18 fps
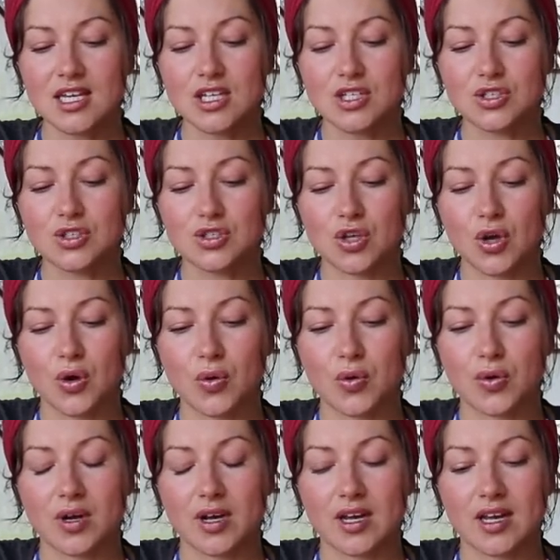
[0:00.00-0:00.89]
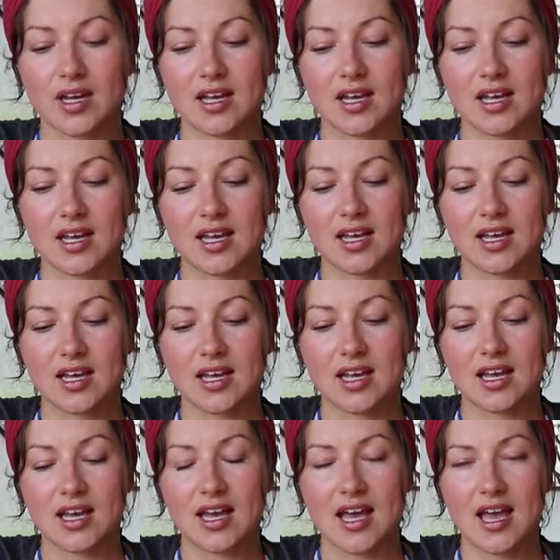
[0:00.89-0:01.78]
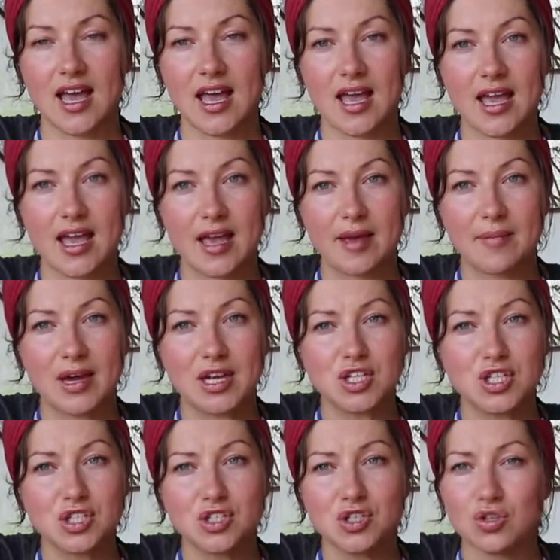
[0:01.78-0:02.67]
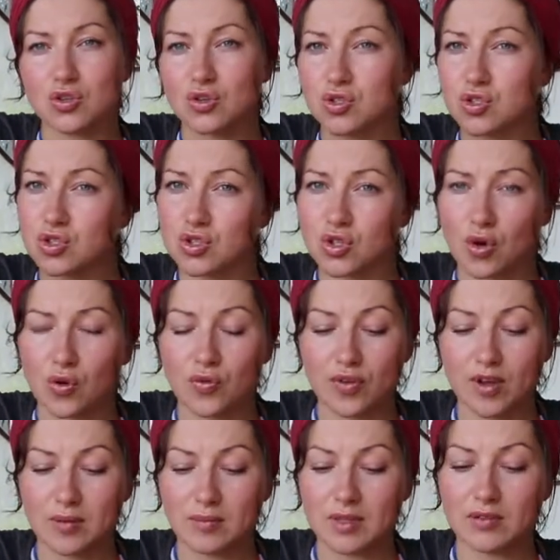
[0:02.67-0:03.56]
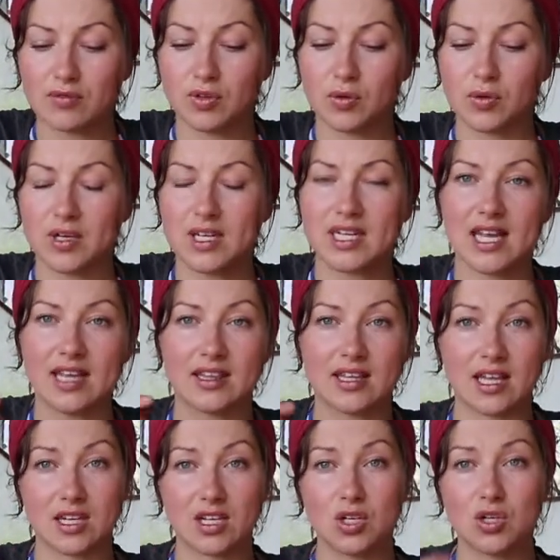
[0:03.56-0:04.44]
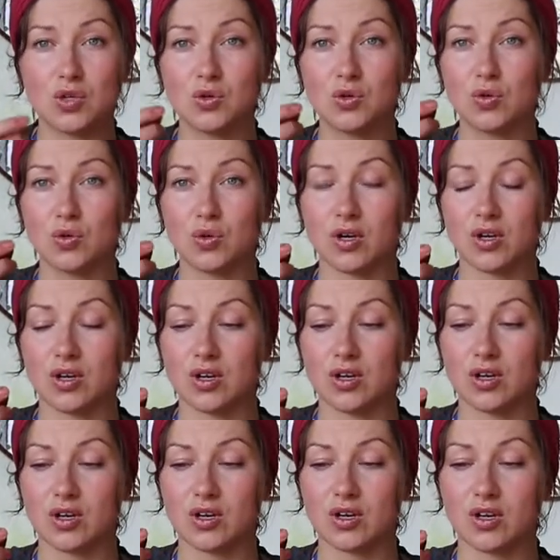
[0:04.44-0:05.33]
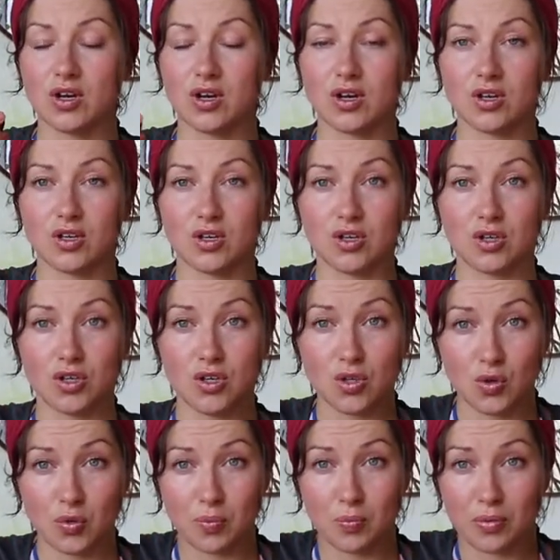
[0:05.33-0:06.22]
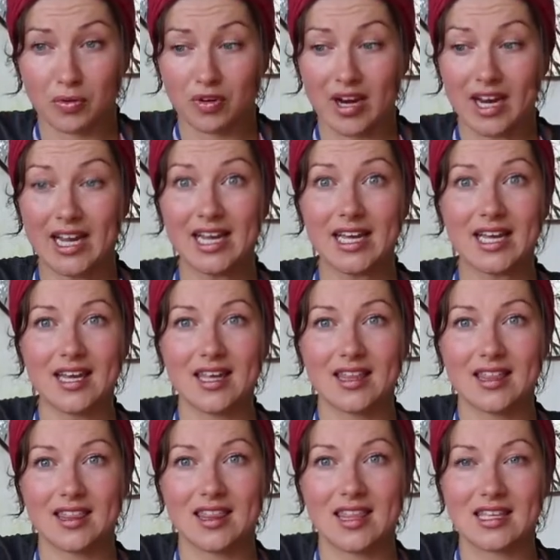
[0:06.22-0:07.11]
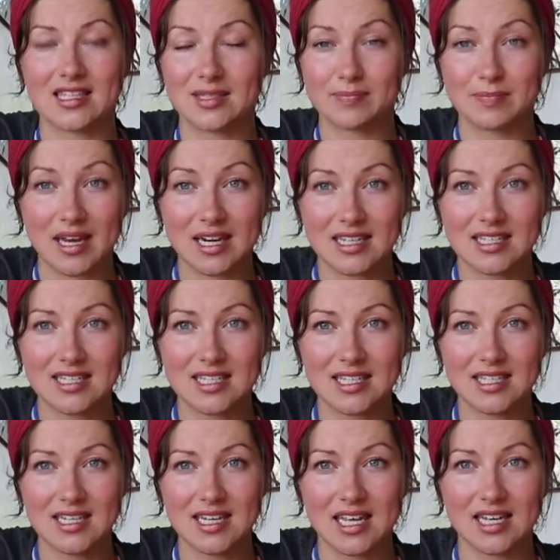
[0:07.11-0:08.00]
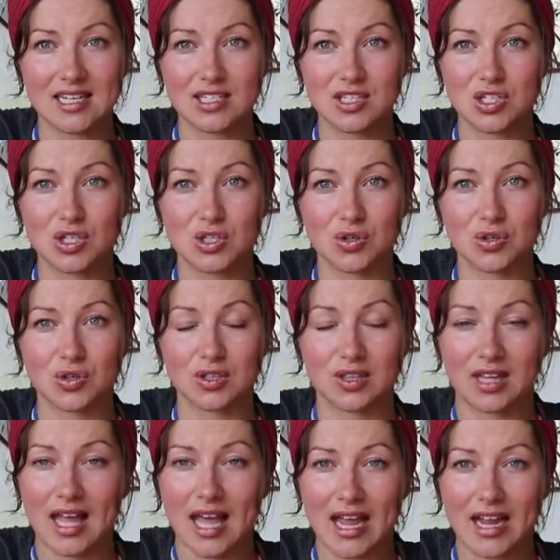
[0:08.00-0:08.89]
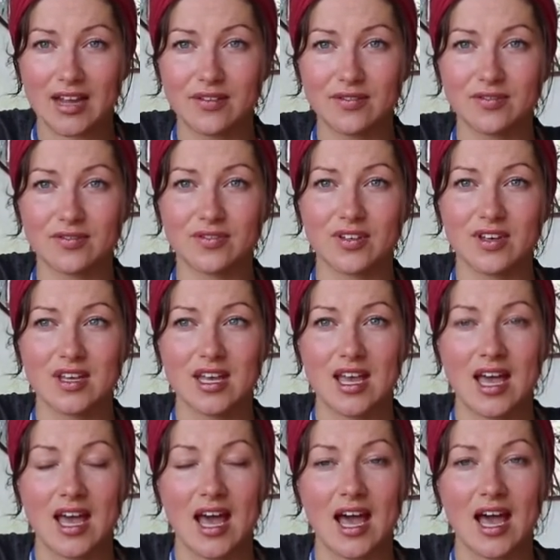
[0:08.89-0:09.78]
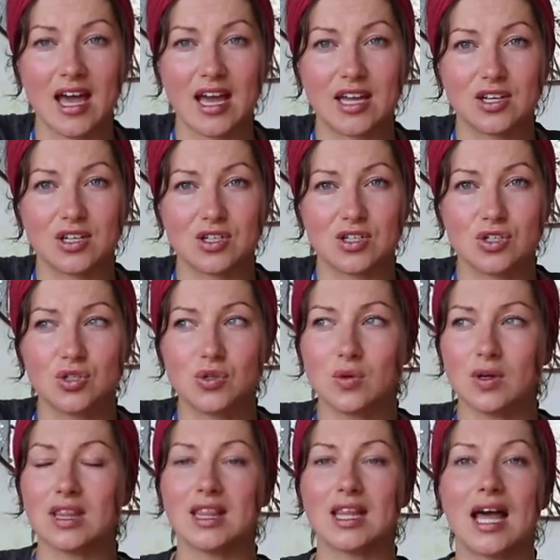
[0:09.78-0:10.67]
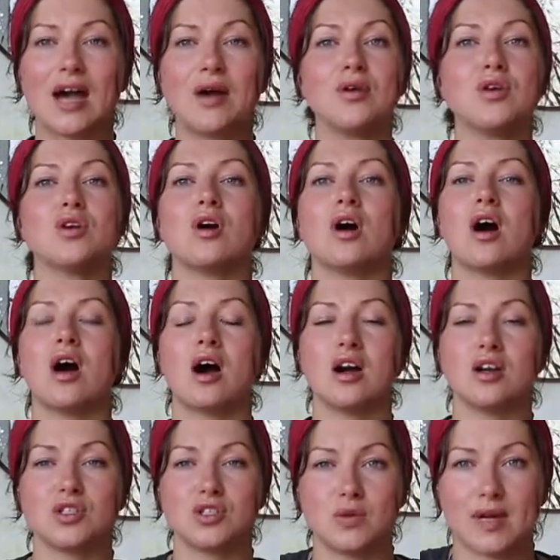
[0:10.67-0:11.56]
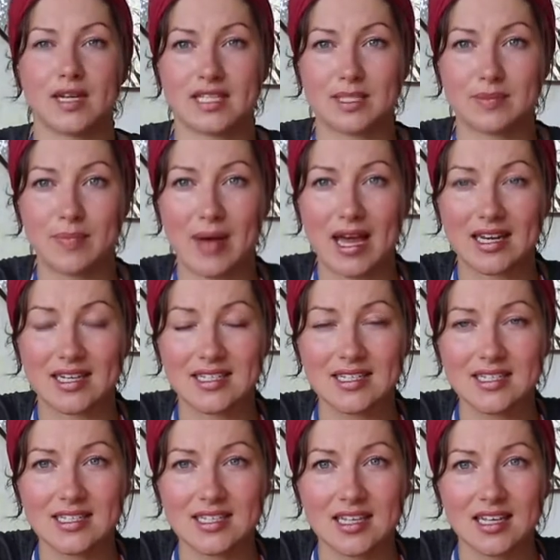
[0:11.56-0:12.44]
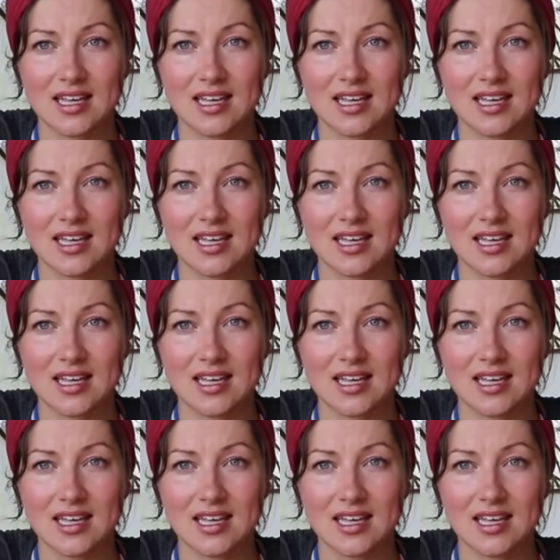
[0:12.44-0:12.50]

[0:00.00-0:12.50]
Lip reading: So imagine you're so firmly rooted and then you bring this medicine into your life and you allow your heart to expand.